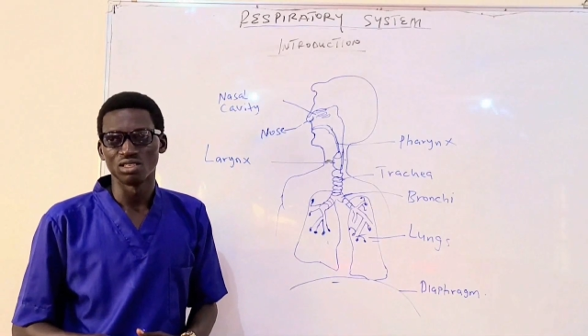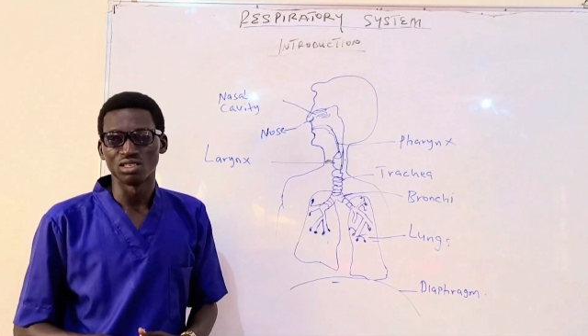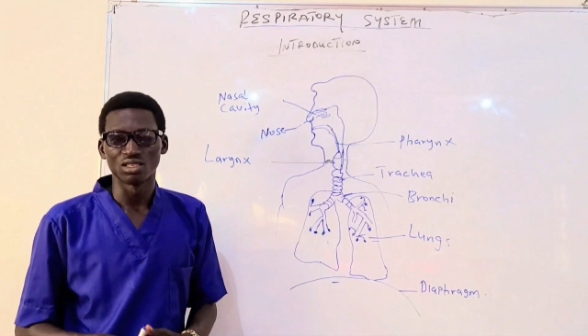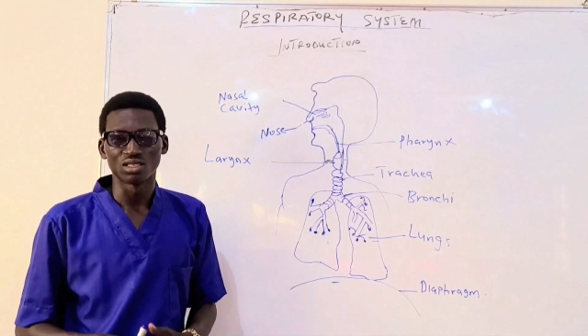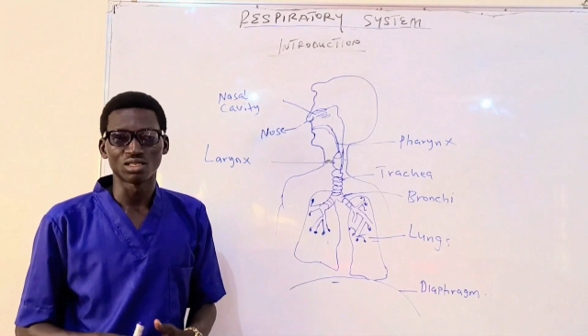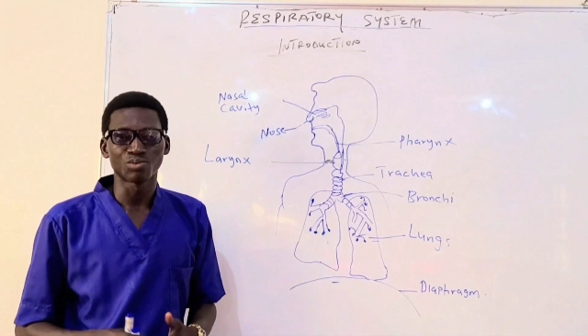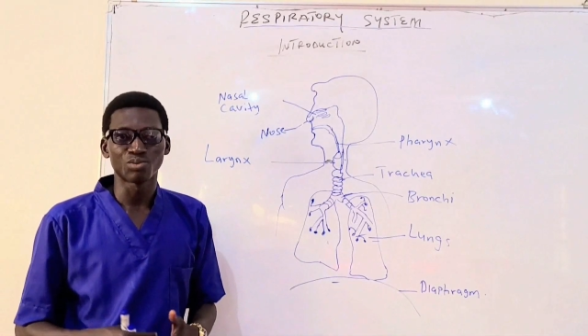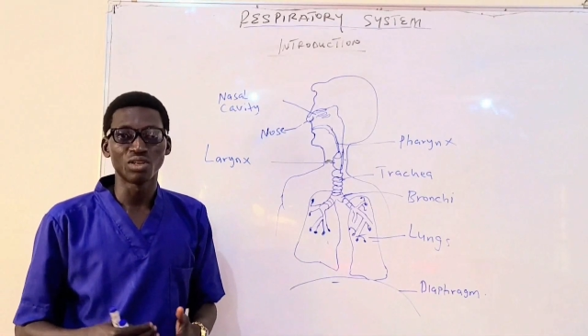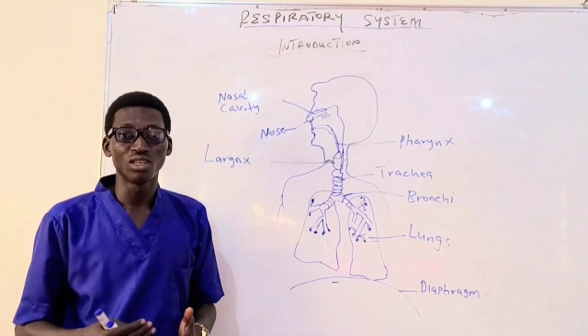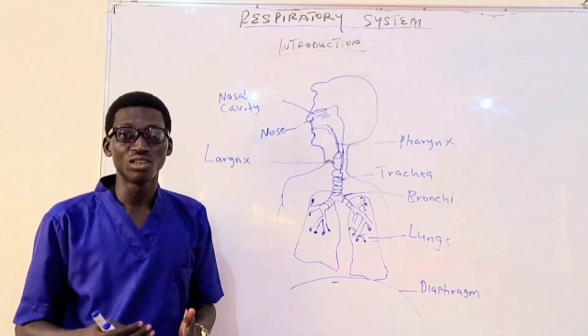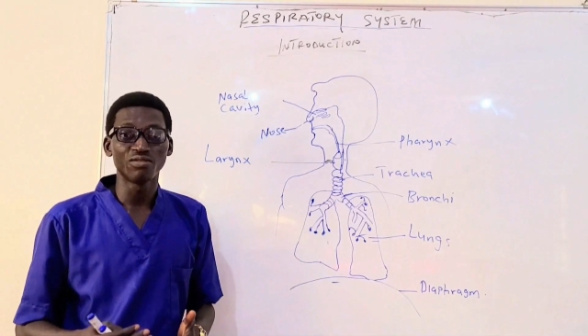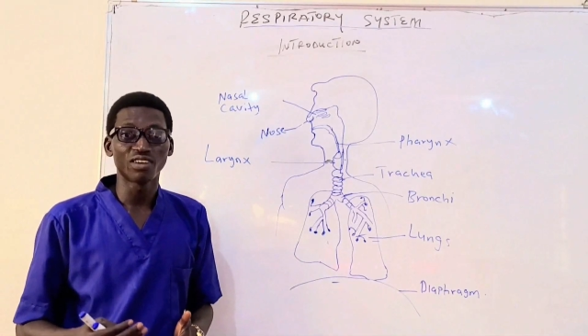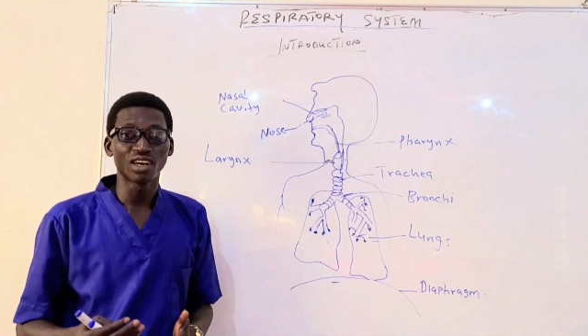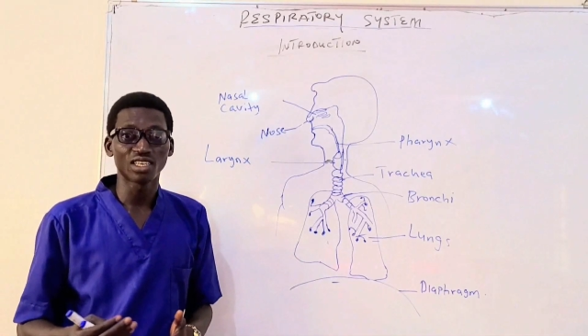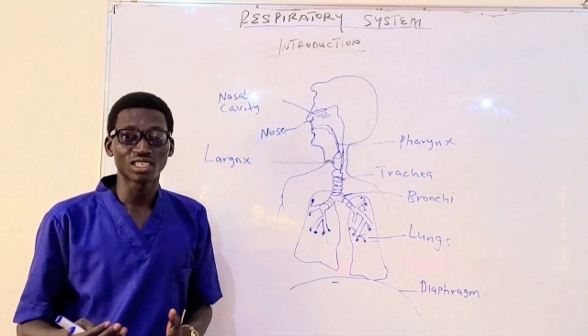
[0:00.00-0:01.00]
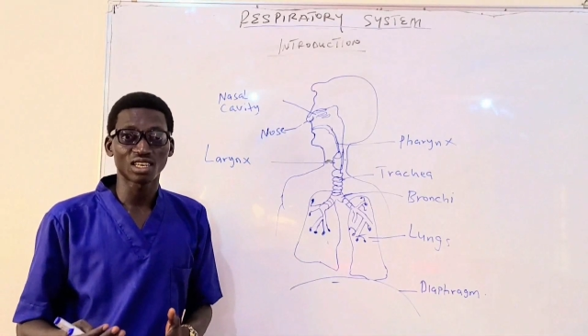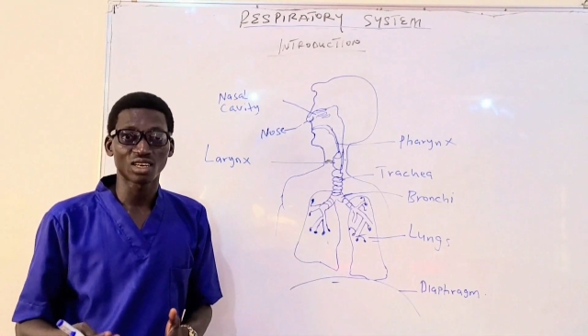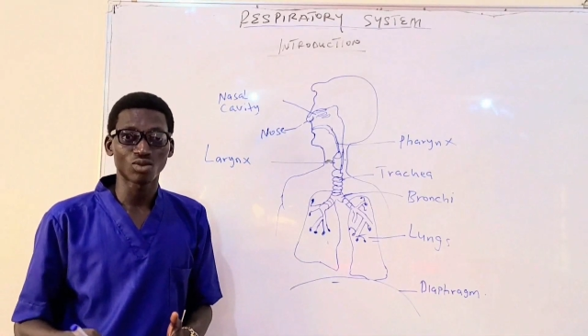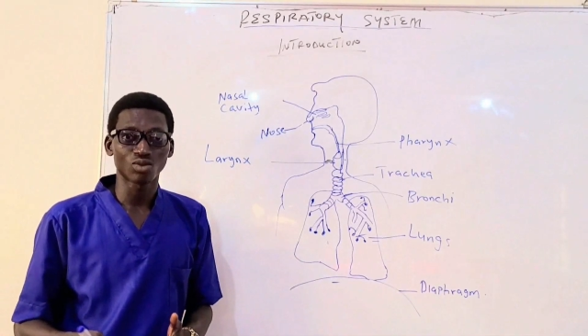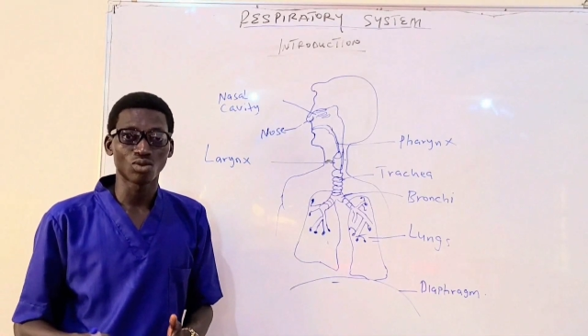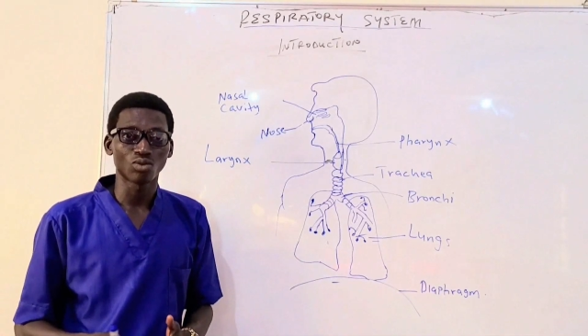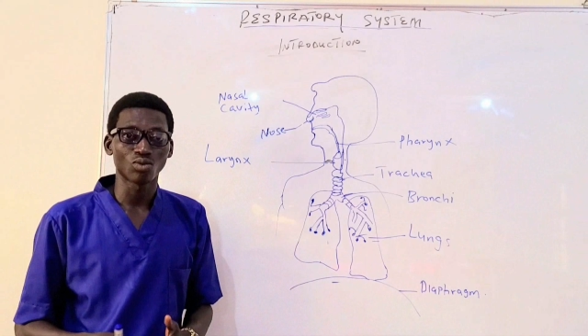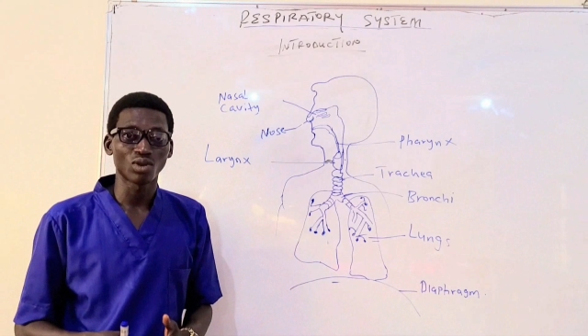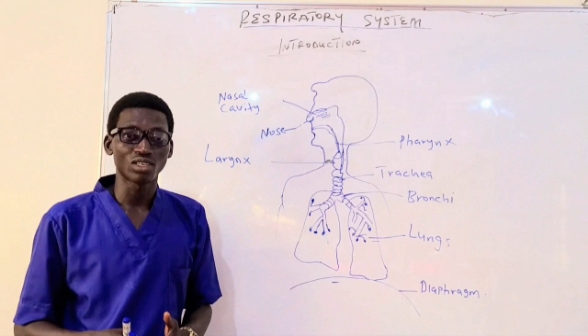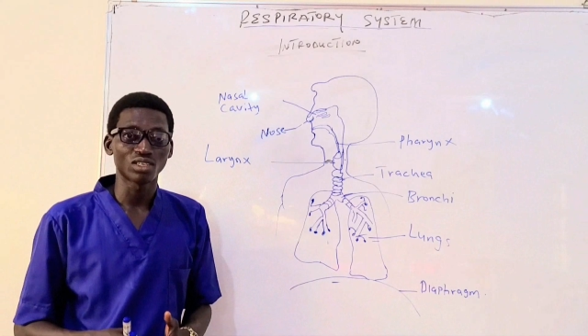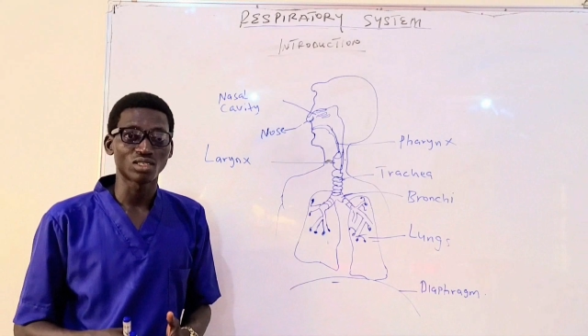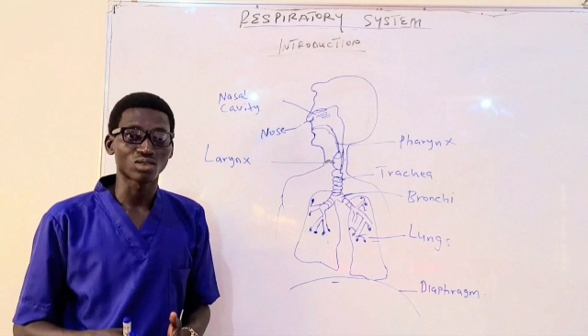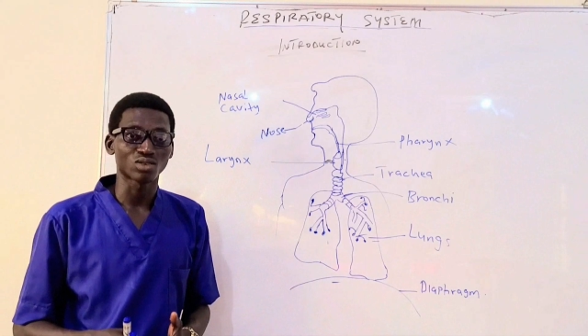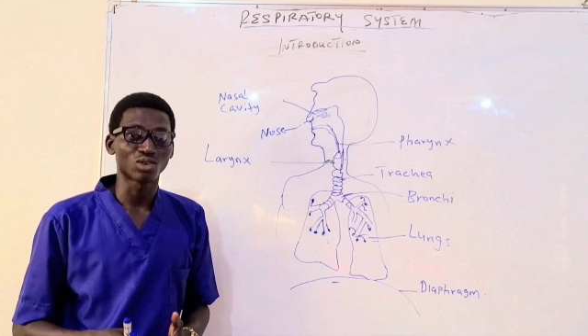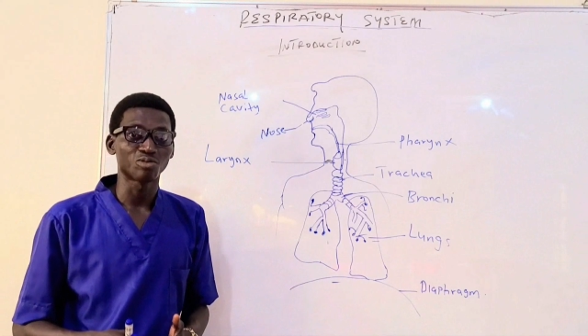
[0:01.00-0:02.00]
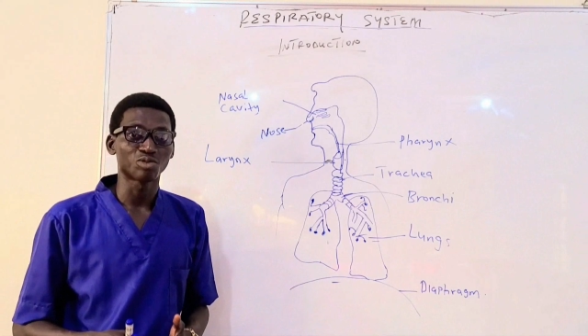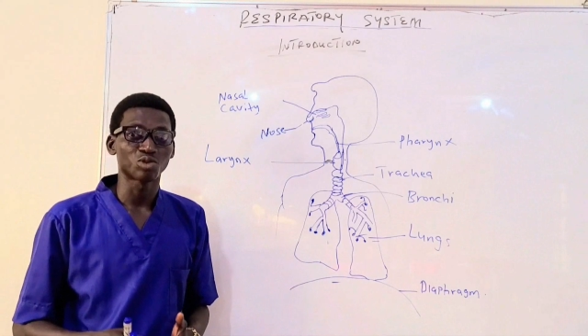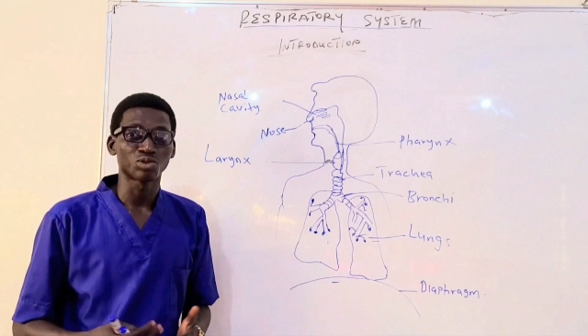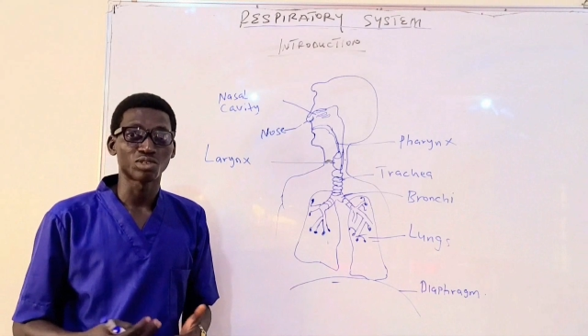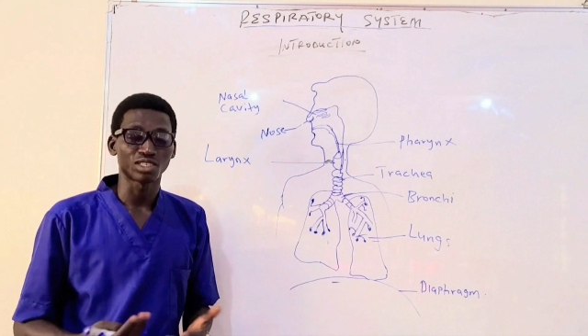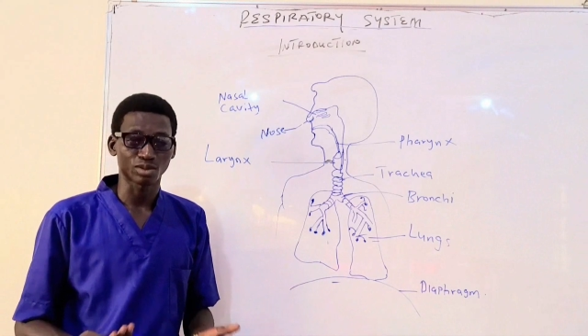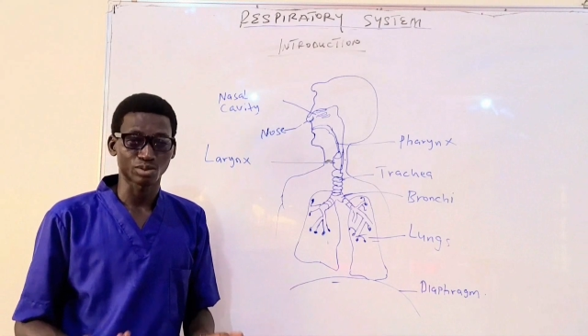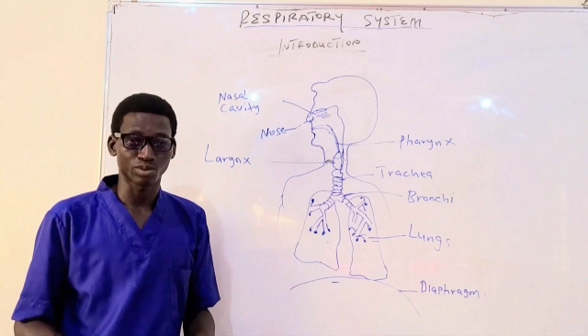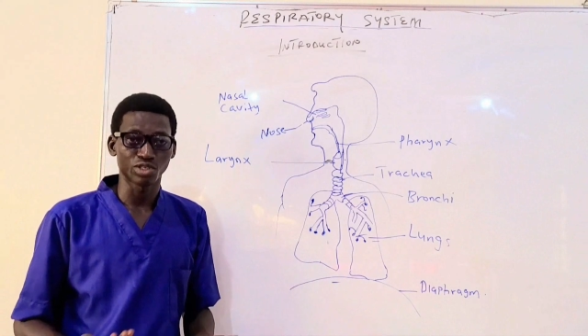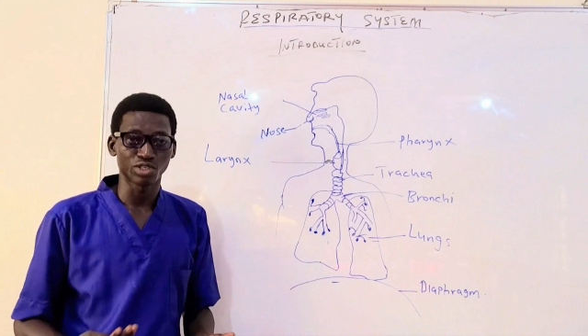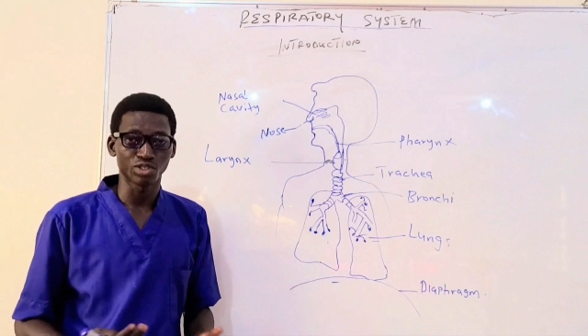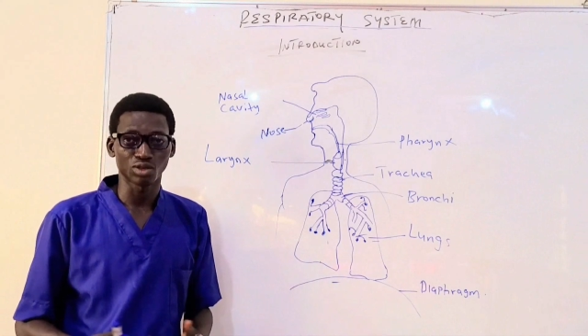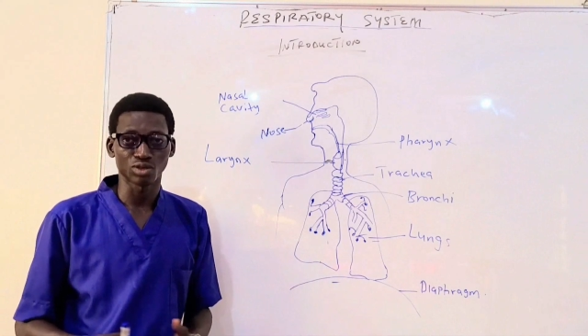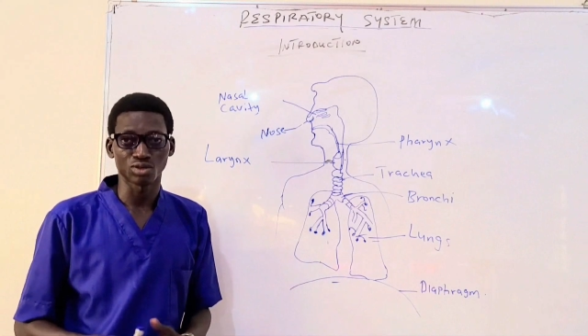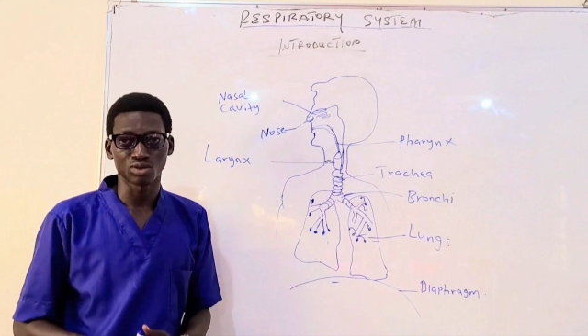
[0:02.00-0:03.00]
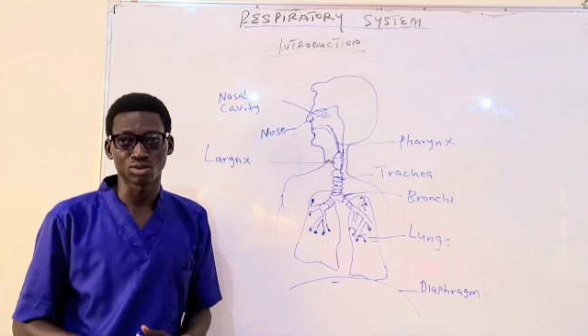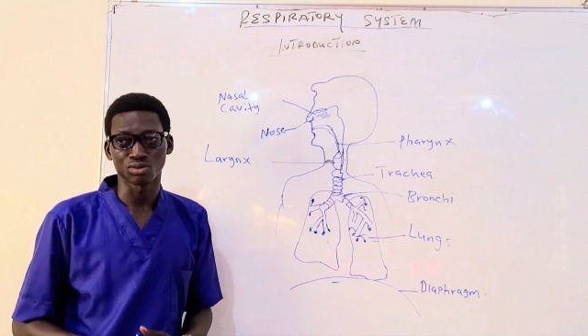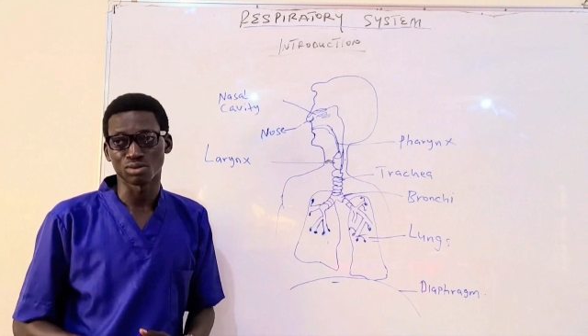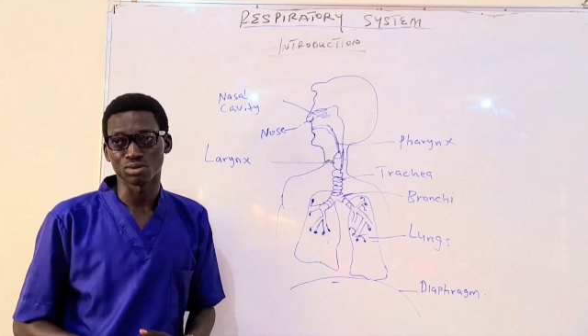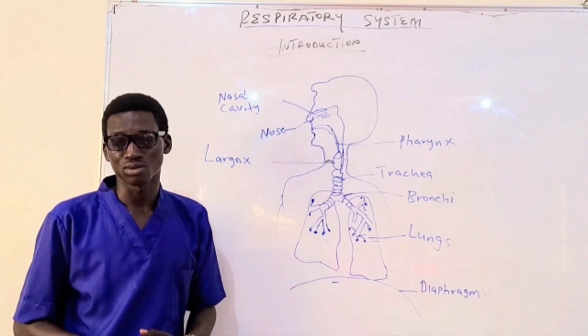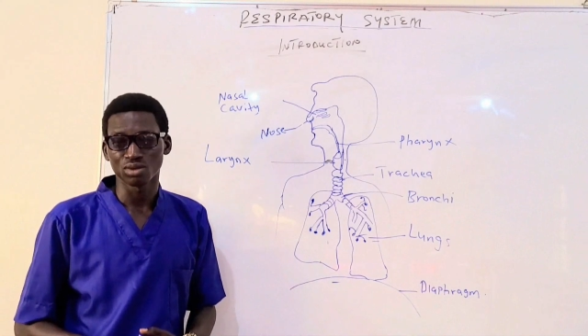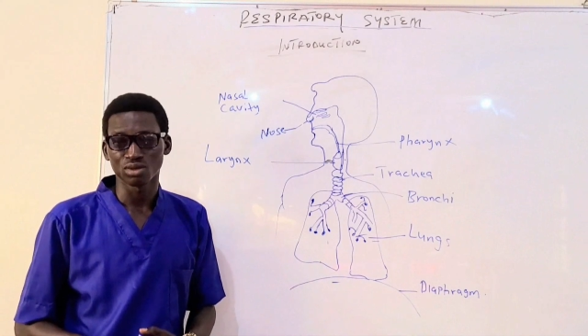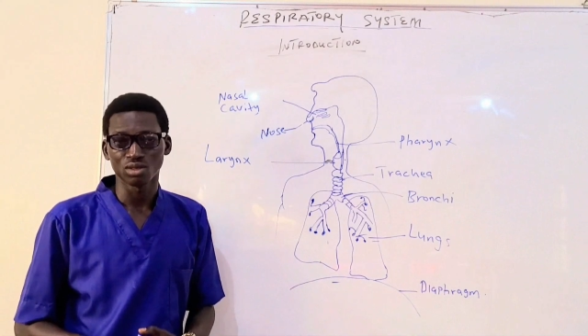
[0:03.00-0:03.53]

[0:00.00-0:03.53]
It plays a vital role when it comes to respiration too.